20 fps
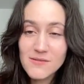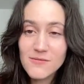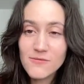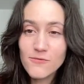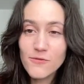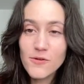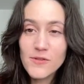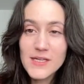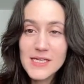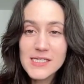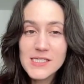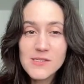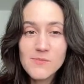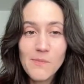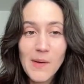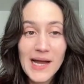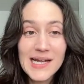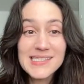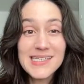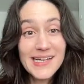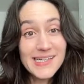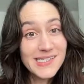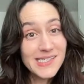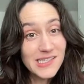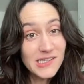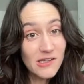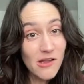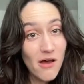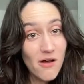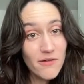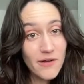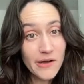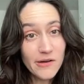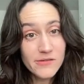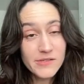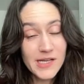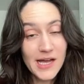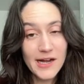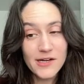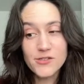for this by Dyson
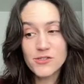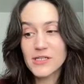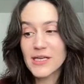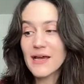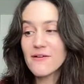Logos, actually.